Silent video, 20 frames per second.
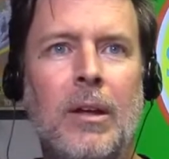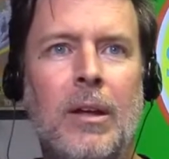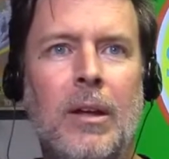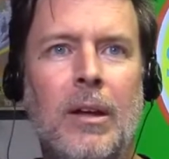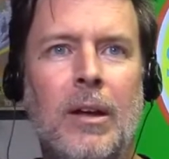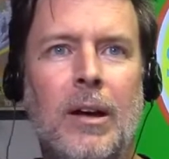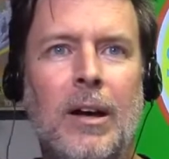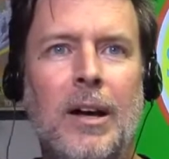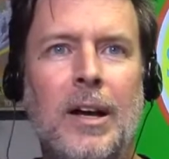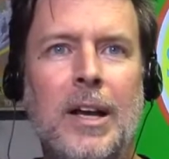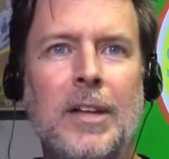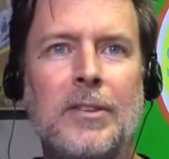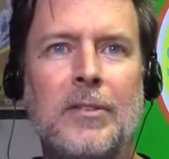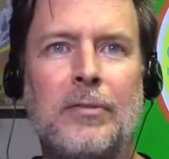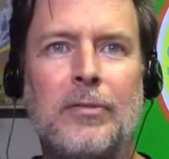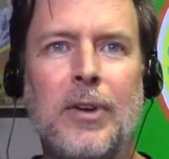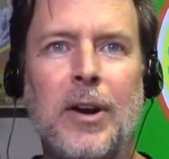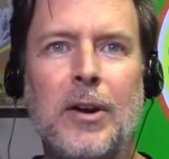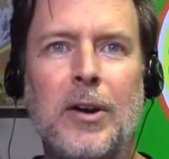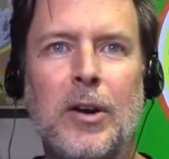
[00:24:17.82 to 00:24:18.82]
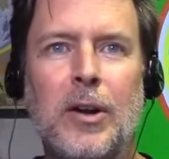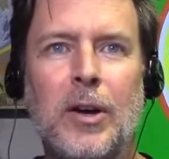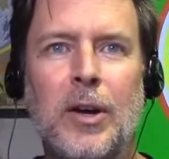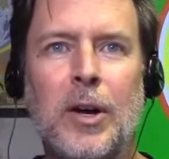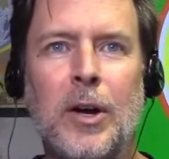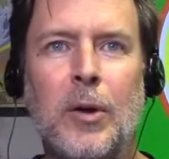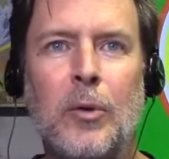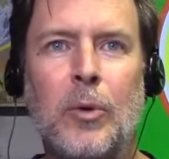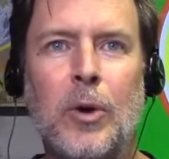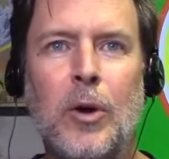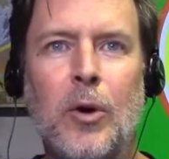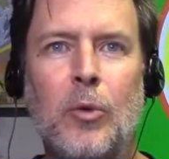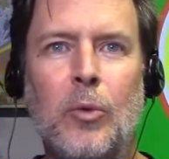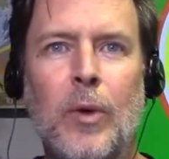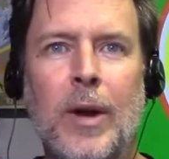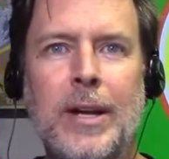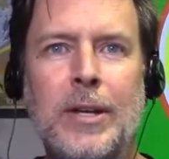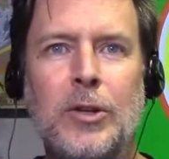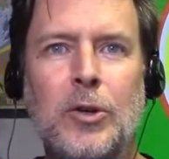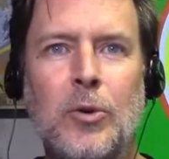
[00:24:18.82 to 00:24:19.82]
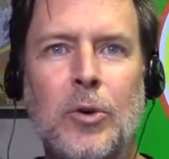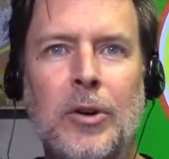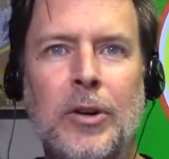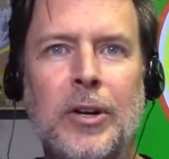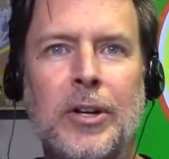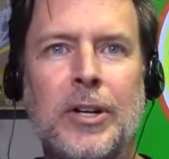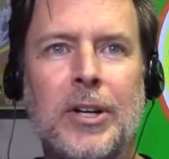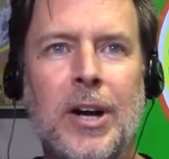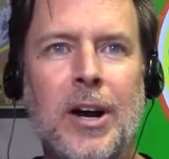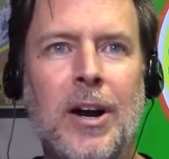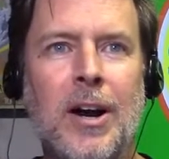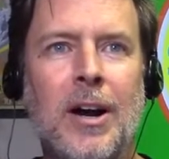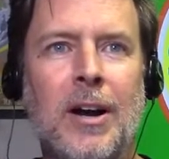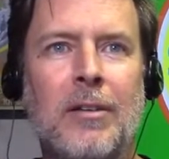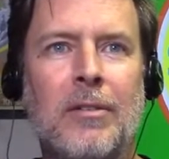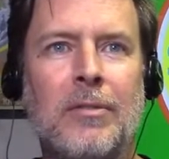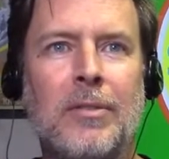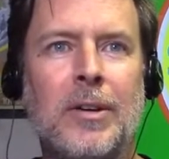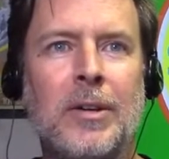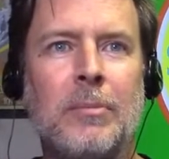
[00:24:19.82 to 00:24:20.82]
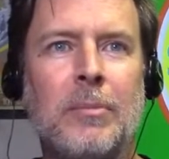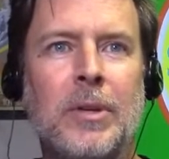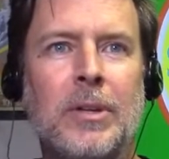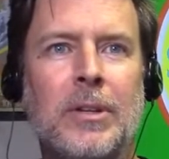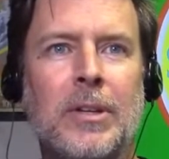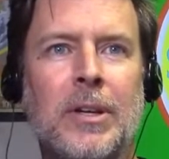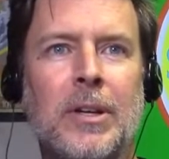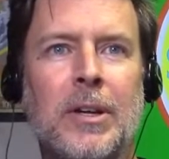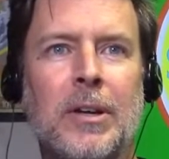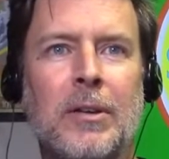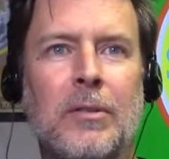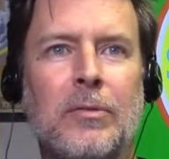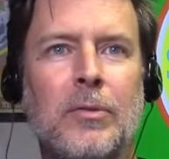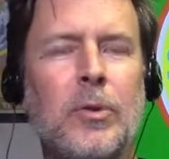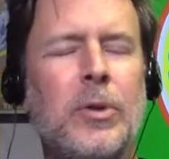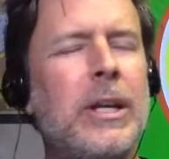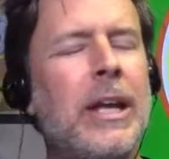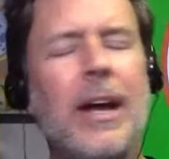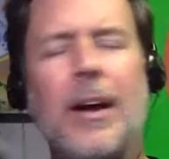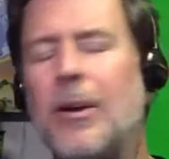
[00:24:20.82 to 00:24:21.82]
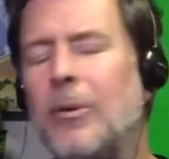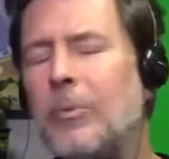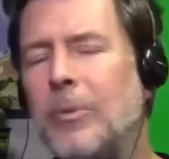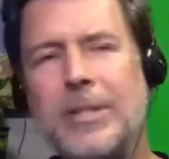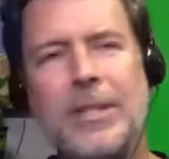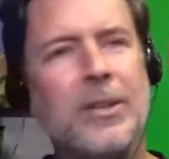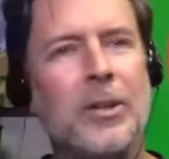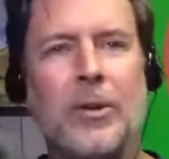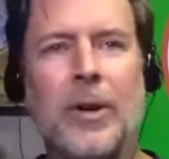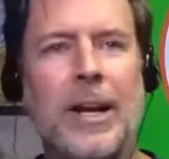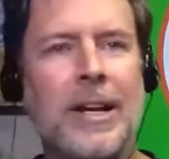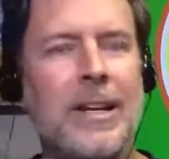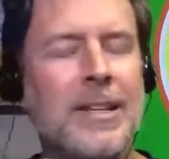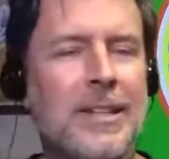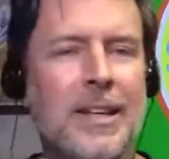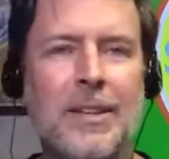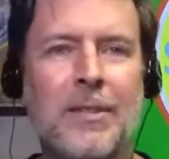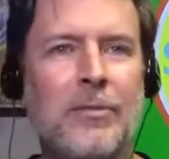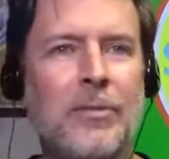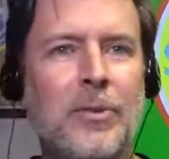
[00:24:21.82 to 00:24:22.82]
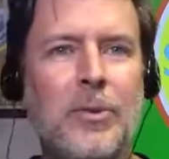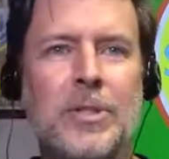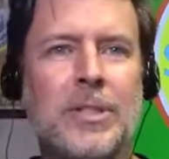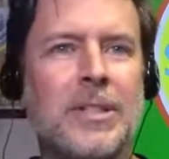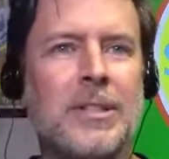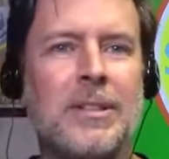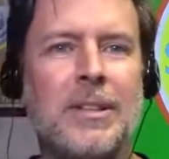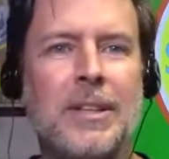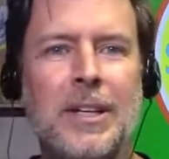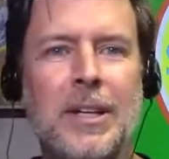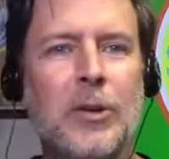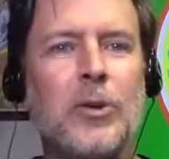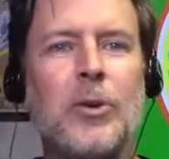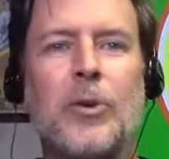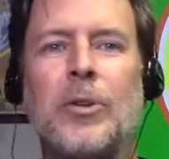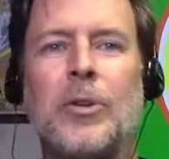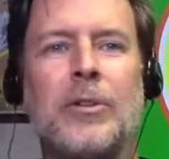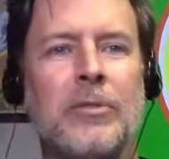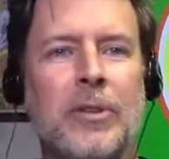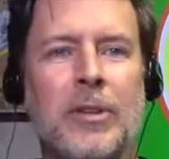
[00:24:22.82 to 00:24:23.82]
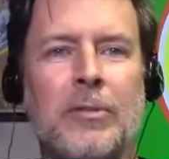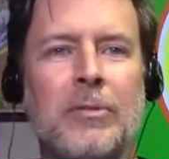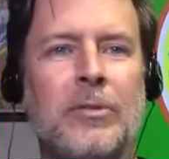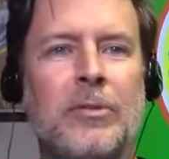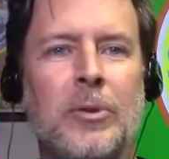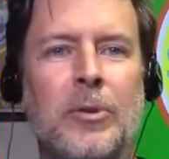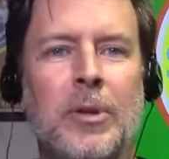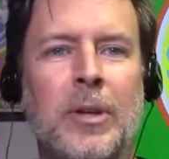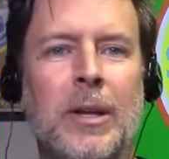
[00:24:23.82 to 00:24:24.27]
I had the front row right corner car. Fun, but the food, yeah, it wasn't the greatest. The food's... You don't go there for the food.